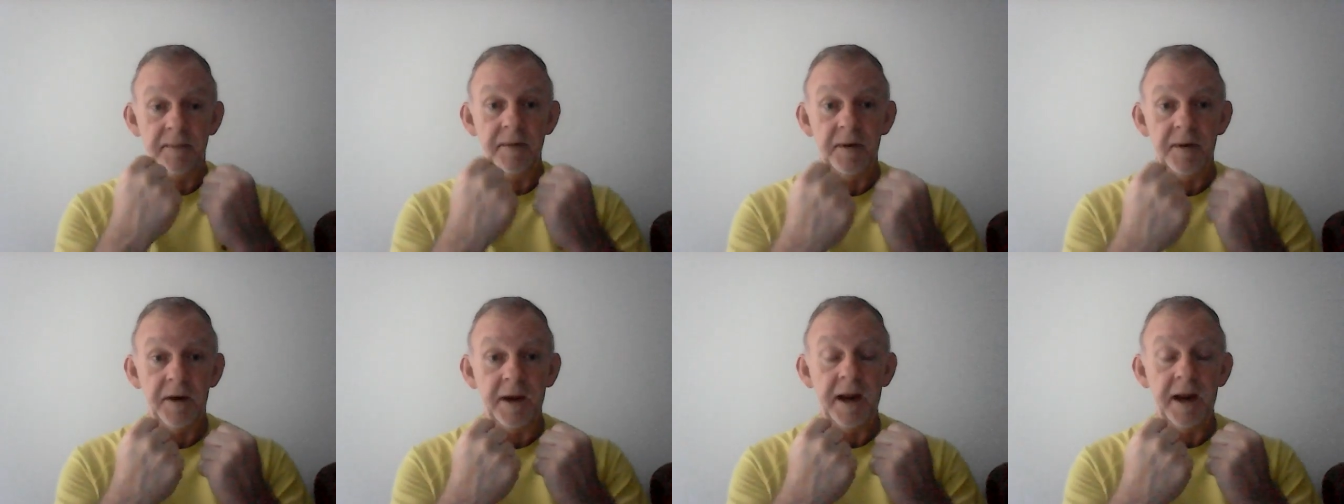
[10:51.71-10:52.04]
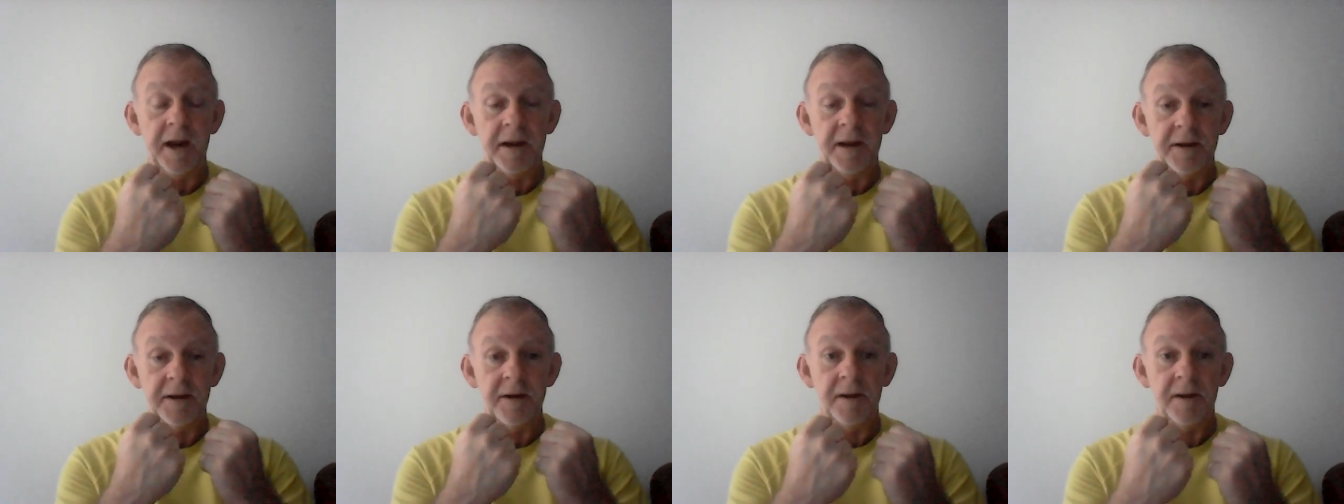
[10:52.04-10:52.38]
You
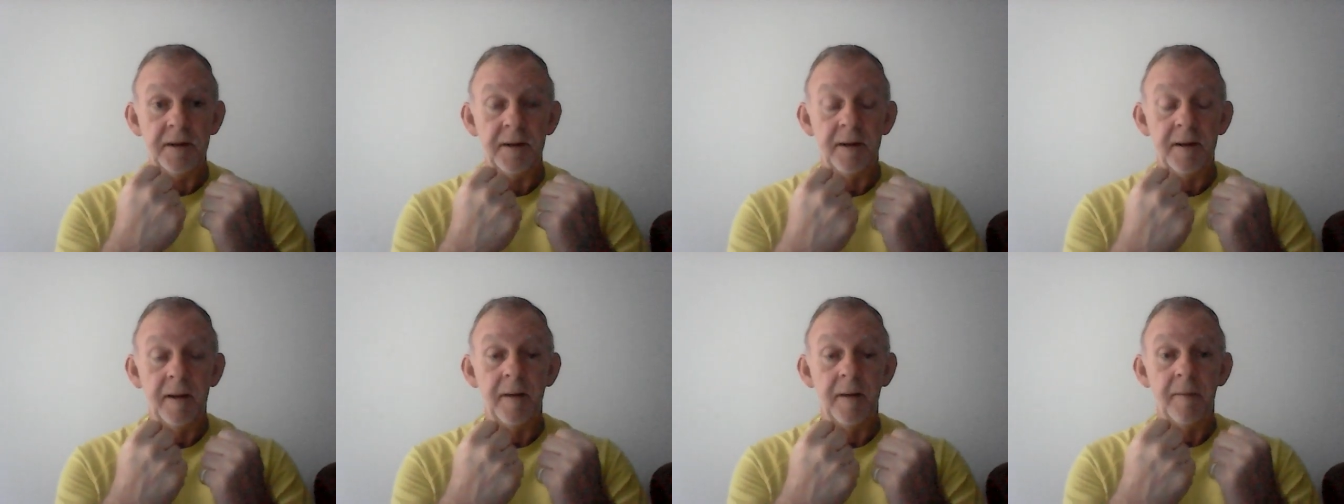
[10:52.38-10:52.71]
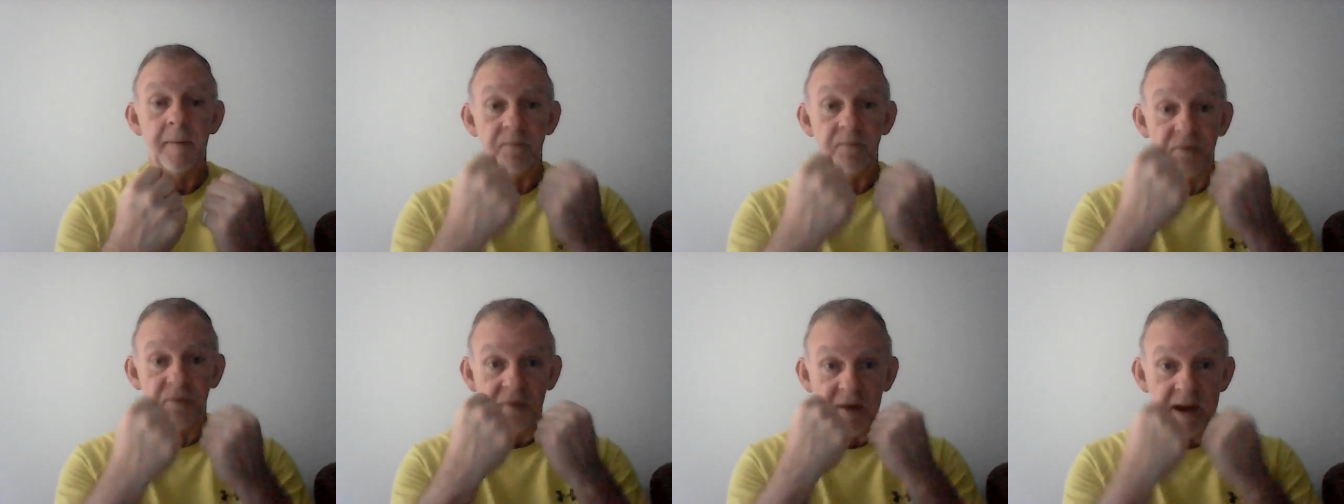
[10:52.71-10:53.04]
need to
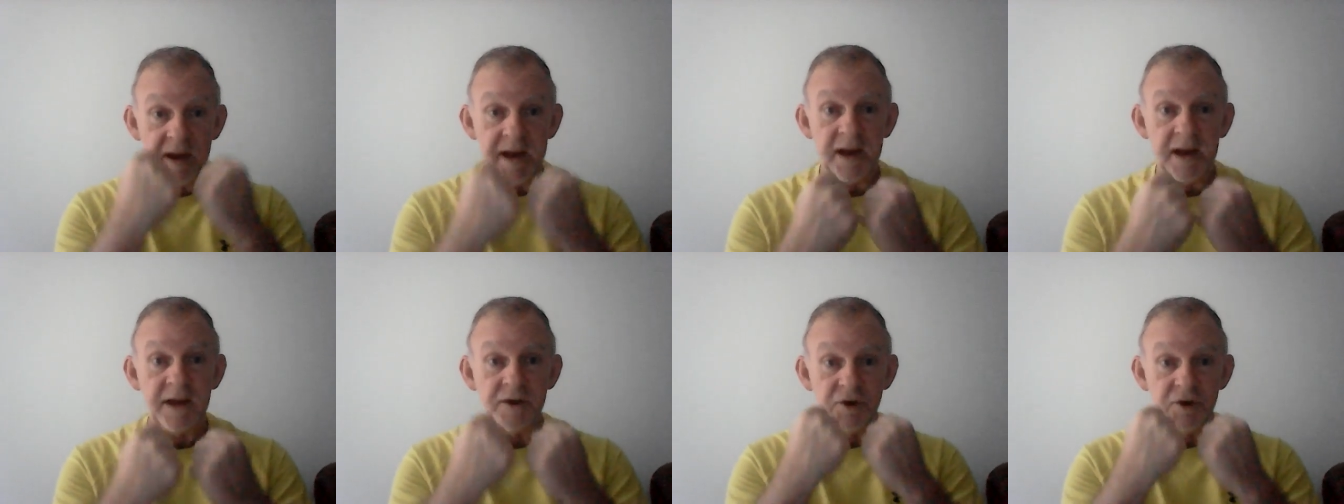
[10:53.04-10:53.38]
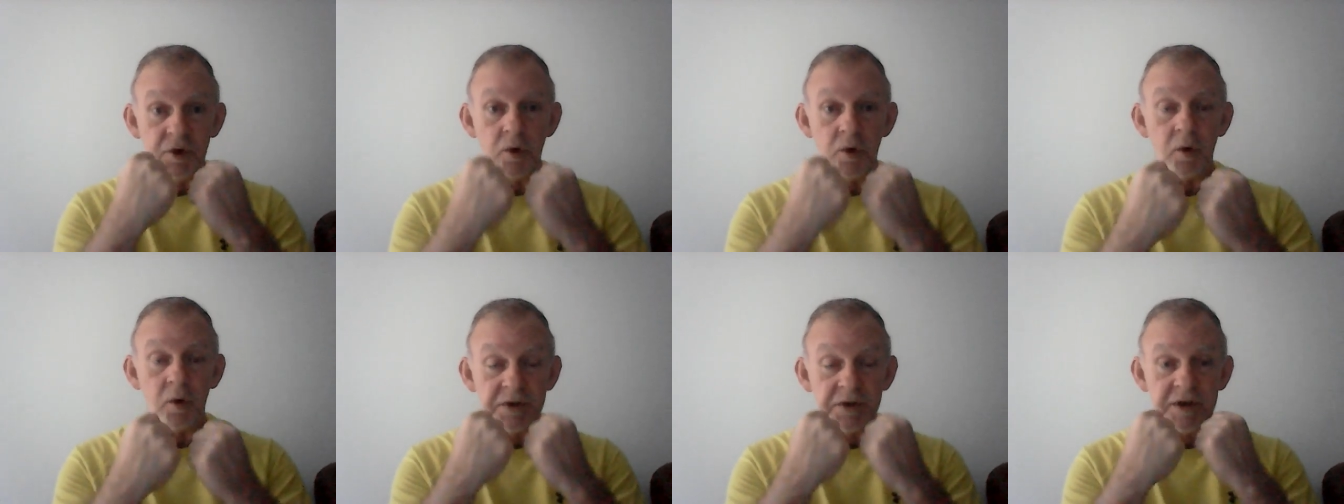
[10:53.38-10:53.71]
feed
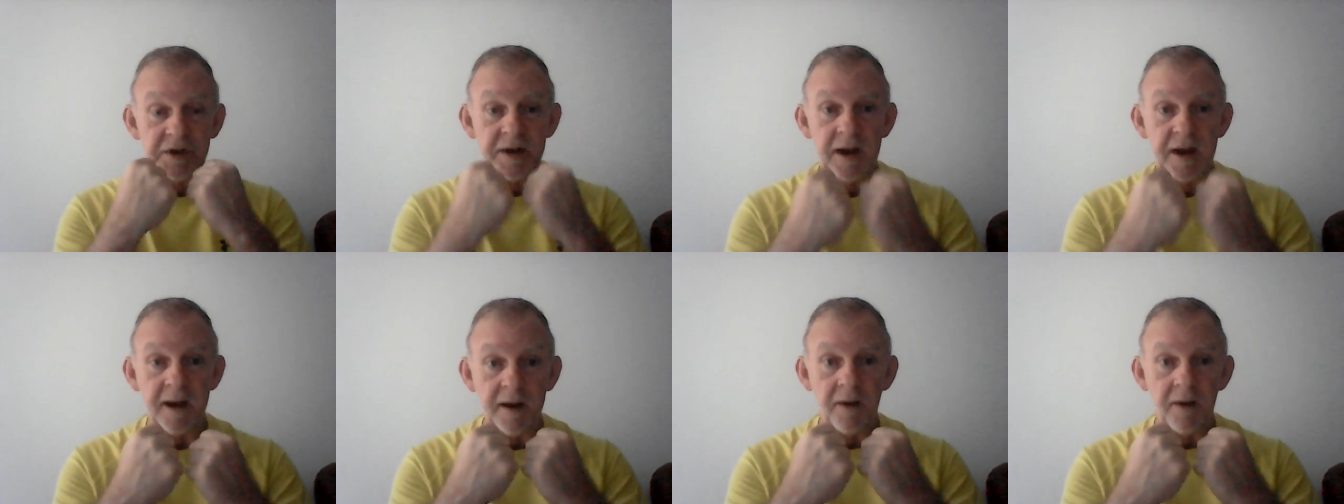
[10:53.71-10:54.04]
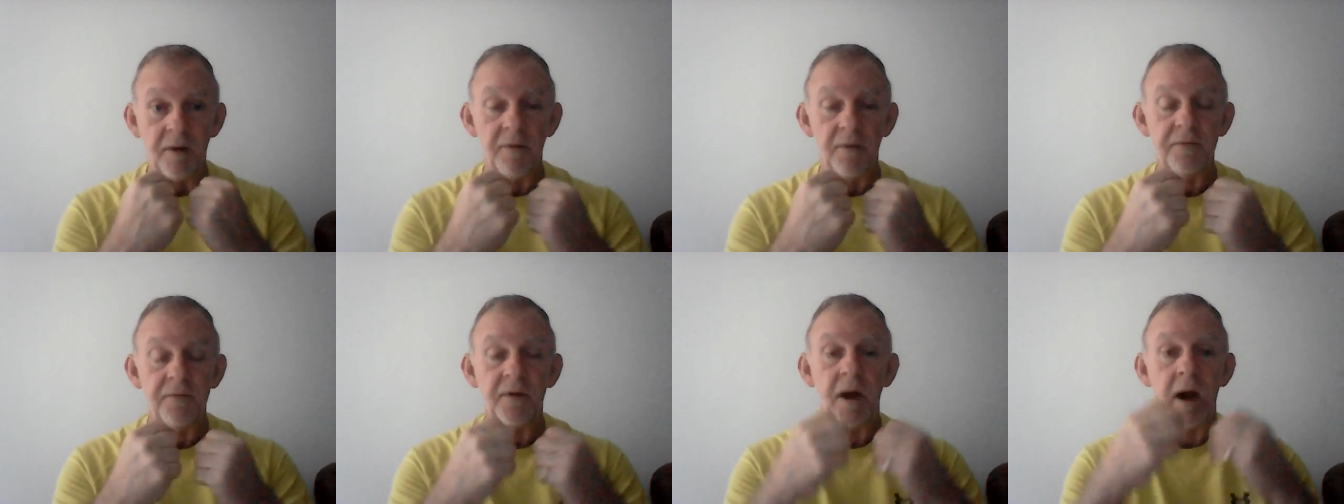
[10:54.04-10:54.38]

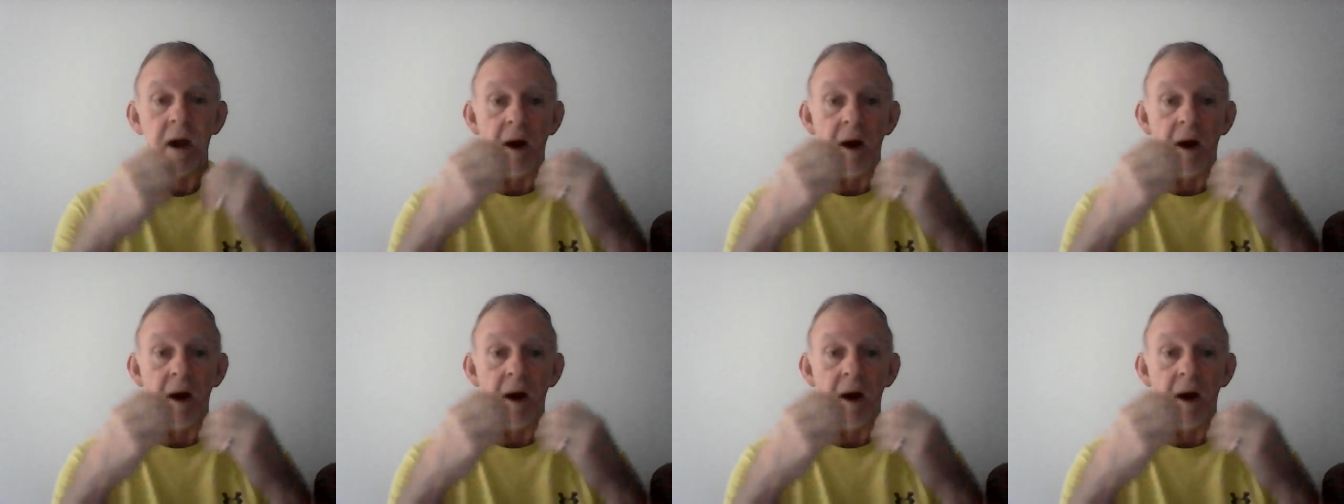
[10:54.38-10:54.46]
yourself